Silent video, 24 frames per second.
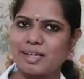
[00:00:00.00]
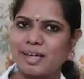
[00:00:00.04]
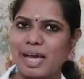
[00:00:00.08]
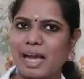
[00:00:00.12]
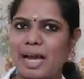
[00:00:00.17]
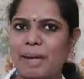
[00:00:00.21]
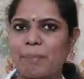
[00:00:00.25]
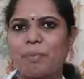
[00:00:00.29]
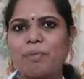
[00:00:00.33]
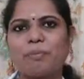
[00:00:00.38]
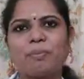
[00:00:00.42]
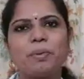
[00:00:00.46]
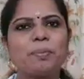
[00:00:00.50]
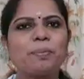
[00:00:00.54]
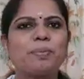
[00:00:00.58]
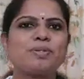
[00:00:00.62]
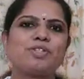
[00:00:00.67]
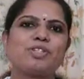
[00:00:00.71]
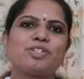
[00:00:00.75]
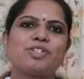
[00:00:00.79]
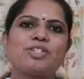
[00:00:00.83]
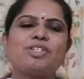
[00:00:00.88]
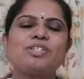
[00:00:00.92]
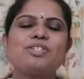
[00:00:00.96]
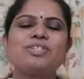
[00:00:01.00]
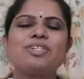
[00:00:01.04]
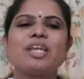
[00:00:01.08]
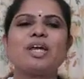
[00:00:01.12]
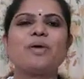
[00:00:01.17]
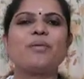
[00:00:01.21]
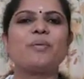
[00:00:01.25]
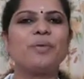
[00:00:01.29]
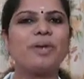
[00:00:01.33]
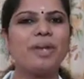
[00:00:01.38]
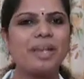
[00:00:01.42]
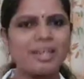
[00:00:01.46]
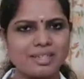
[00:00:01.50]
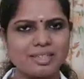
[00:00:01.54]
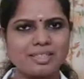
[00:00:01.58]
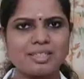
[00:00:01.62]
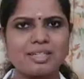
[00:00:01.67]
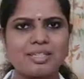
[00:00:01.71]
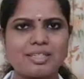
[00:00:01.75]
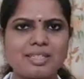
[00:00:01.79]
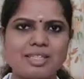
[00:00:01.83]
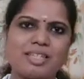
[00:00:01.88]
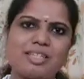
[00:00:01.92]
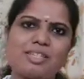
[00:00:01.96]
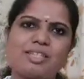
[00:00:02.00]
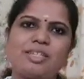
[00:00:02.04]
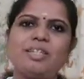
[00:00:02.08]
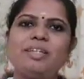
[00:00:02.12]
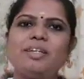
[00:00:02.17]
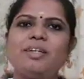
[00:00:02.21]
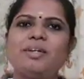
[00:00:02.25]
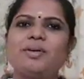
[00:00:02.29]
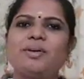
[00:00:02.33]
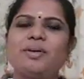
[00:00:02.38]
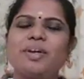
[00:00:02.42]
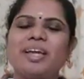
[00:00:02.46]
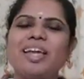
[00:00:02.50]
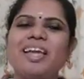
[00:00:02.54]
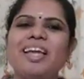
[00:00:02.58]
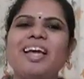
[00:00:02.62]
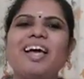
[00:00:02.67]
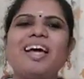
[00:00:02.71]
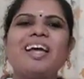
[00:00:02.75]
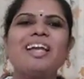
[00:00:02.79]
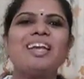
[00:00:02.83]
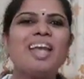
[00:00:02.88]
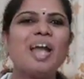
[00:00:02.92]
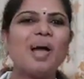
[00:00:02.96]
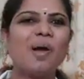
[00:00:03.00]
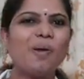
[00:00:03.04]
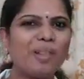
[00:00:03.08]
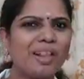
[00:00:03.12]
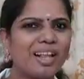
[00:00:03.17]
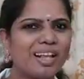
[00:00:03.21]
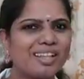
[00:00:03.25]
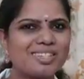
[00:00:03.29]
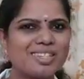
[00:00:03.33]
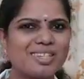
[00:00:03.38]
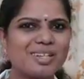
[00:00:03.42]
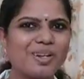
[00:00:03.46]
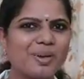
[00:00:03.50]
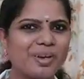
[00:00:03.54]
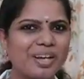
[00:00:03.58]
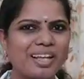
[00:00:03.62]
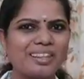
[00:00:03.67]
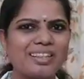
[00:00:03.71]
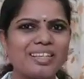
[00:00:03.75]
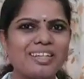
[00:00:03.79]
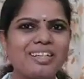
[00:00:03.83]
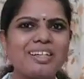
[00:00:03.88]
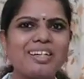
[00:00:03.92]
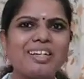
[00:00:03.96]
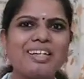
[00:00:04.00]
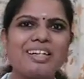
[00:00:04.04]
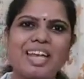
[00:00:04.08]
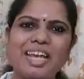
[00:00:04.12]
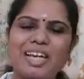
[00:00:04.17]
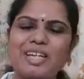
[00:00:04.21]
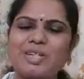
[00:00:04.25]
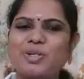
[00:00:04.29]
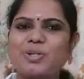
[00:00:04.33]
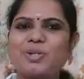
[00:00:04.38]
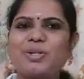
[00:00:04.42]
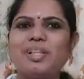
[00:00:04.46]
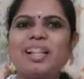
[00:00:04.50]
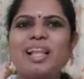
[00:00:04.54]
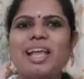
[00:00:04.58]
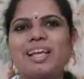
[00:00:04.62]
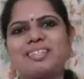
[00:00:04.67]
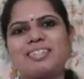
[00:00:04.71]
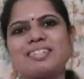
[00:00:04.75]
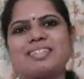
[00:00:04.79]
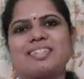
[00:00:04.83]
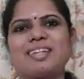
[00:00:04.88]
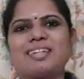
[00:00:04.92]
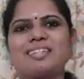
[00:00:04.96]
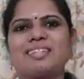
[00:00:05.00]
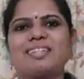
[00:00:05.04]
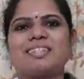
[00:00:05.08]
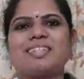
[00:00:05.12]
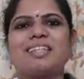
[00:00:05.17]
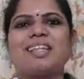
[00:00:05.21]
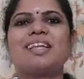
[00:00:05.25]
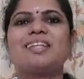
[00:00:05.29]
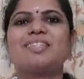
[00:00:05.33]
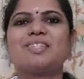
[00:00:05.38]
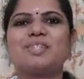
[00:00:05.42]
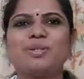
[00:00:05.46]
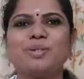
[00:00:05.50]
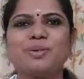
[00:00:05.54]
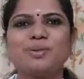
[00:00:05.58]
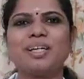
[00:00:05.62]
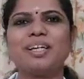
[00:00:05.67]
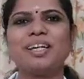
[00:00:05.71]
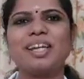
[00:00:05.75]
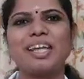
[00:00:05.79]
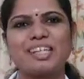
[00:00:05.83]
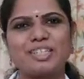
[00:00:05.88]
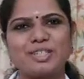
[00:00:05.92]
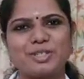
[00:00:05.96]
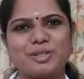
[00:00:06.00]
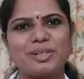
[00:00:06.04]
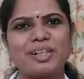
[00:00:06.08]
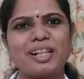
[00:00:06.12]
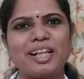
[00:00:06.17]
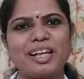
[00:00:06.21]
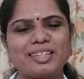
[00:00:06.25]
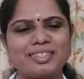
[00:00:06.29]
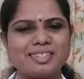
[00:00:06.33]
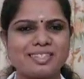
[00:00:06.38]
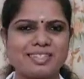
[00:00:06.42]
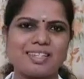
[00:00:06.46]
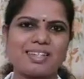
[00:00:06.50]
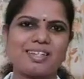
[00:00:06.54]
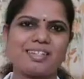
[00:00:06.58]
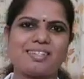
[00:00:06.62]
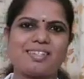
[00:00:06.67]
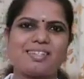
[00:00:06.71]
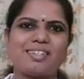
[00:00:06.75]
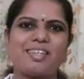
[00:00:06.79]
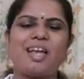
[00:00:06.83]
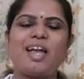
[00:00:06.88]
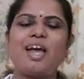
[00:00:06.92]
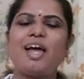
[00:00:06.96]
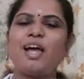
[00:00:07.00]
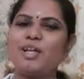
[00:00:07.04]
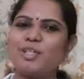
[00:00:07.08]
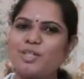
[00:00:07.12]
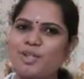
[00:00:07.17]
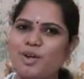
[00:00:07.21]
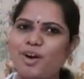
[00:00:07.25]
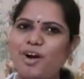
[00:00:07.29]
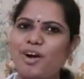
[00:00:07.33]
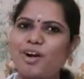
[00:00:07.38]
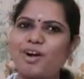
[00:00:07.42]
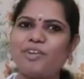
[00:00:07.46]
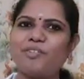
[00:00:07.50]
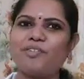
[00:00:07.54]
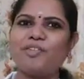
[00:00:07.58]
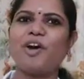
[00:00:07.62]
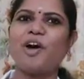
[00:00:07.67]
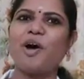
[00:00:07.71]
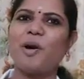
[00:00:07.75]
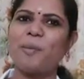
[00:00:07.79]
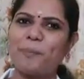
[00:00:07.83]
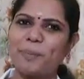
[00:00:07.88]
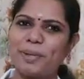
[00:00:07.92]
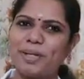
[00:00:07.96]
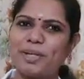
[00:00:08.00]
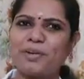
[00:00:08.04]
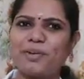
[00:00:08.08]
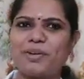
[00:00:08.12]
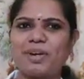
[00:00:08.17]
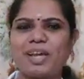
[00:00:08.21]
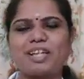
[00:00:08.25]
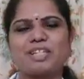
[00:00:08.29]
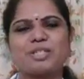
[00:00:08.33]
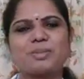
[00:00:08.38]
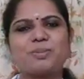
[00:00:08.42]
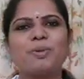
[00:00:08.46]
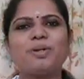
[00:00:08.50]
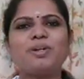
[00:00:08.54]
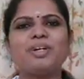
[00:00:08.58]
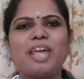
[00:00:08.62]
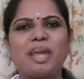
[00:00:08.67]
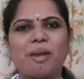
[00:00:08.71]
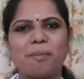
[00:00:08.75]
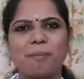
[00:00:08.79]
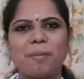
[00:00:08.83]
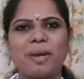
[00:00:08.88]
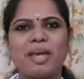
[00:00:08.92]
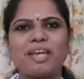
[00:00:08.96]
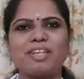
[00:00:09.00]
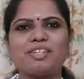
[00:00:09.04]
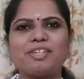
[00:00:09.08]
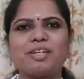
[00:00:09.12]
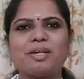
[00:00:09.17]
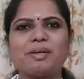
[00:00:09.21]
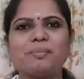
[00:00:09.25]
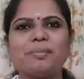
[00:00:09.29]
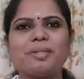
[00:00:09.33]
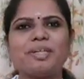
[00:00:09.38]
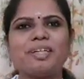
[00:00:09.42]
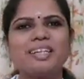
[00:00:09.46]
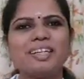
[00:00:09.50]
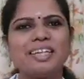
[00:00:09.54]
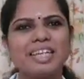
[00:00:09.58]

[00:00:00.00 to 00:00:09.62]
the type of prepositions in our next session. Okay. Now let's look at the textual exercises. Let's do the textual exercises. So all of you open your textbook, take page number